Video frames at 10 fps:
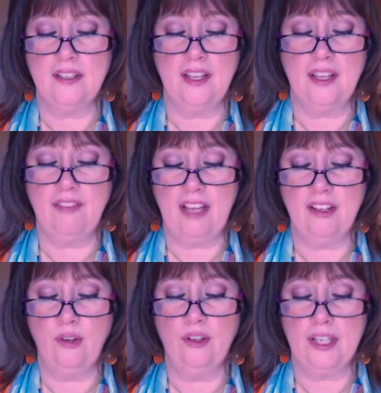They
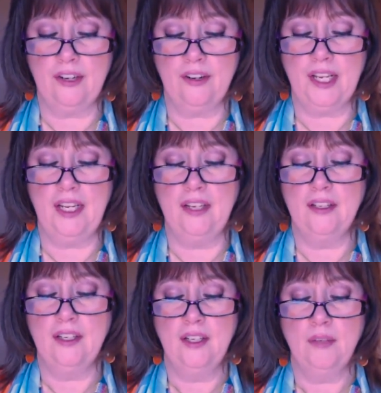value clarity,
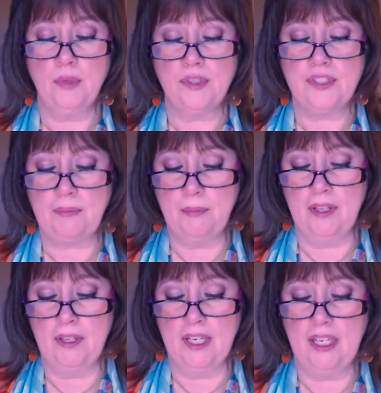
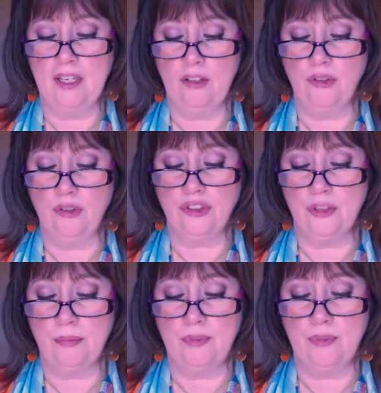perceptibility, and
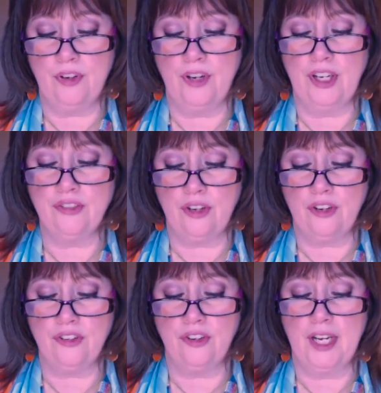closure, preferring
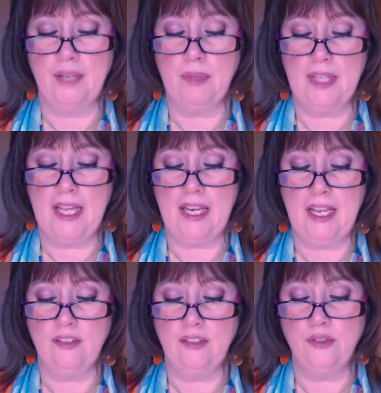structure and
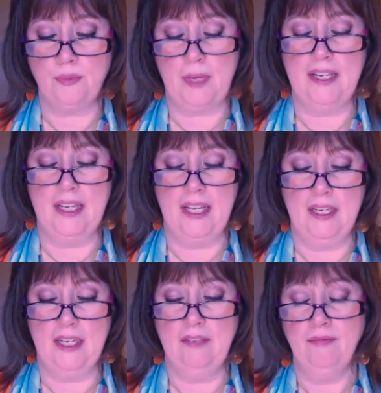planning to spontaneity.